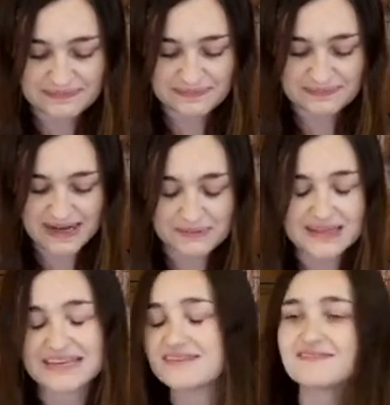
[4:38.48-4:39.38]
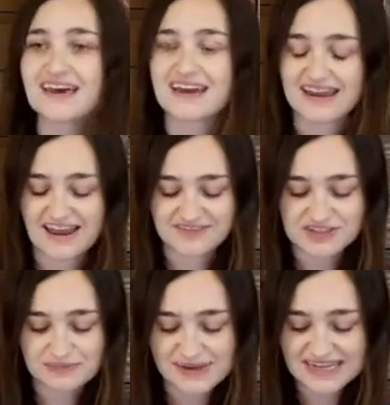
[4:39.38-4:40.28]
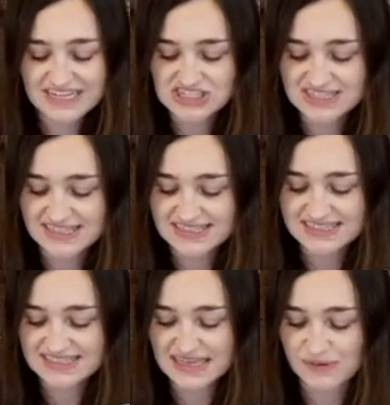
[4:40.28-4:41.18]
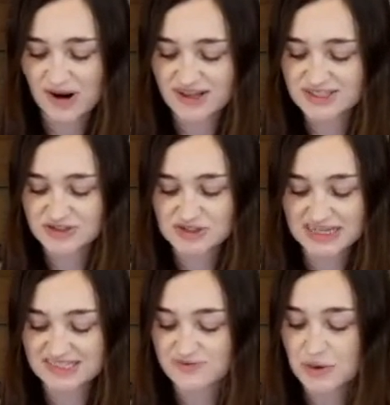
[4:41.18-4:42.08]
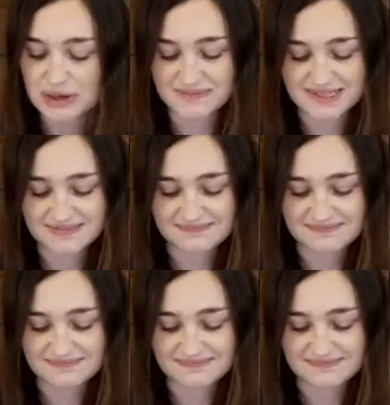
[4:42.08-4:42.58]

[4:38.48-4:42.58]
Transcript: But I believe that after meeting Jesus, they were also transformed